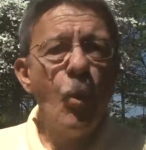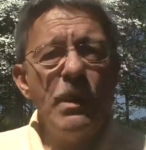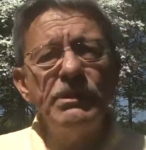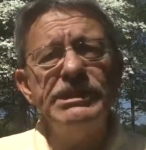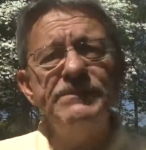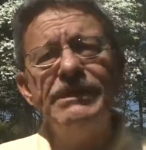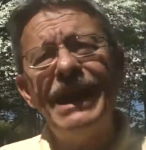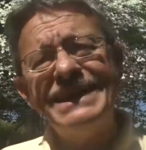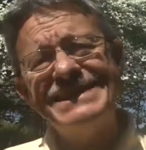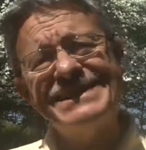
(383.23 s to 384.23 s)
We believe
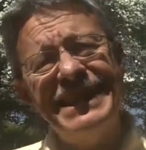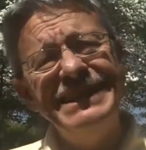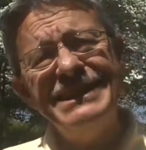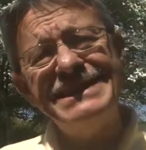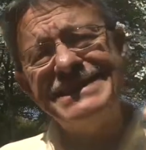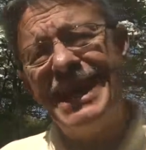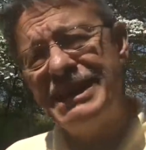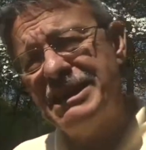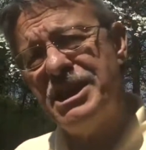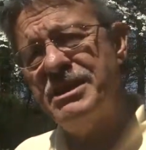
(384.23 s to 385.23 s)
God is sending us
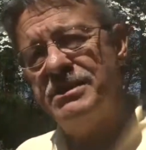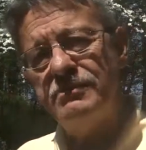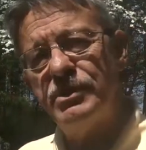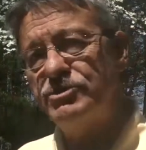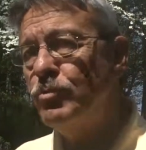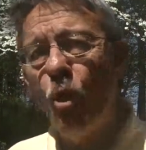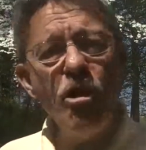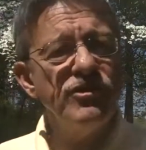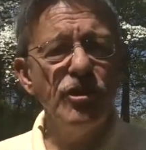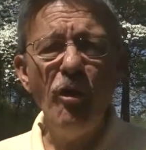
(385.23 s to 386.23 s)
again, but
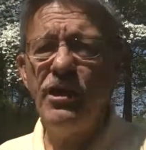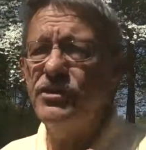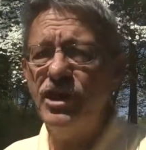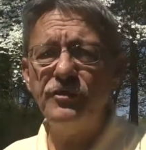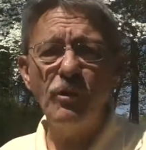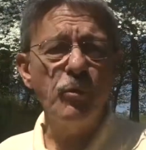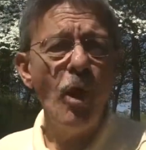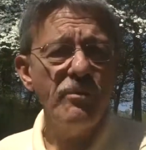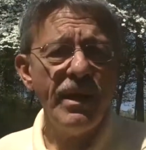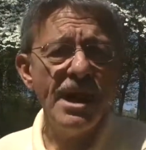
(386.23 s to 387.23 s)
more so than just
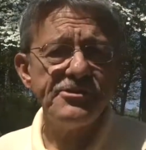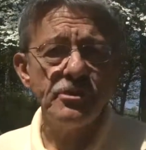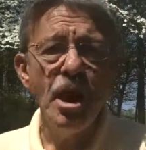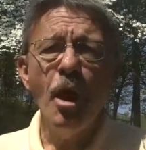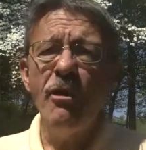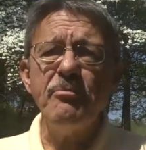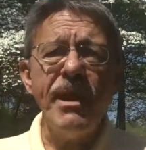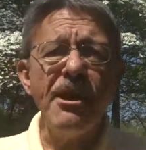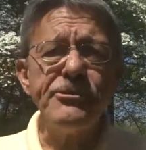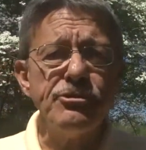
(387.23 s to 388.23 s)
with one pastor,
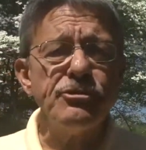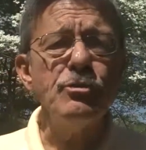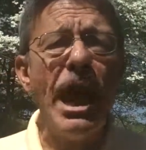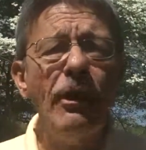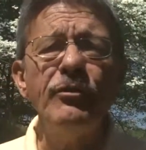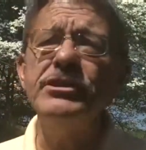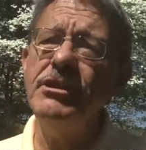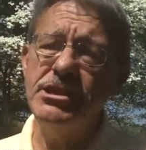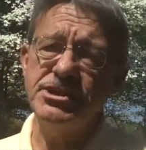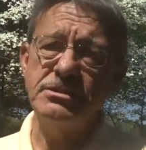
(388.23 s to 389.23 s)
with pastors throughout the
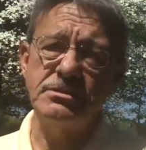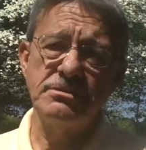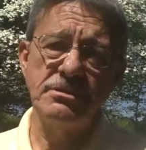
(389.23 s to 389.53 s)
nation.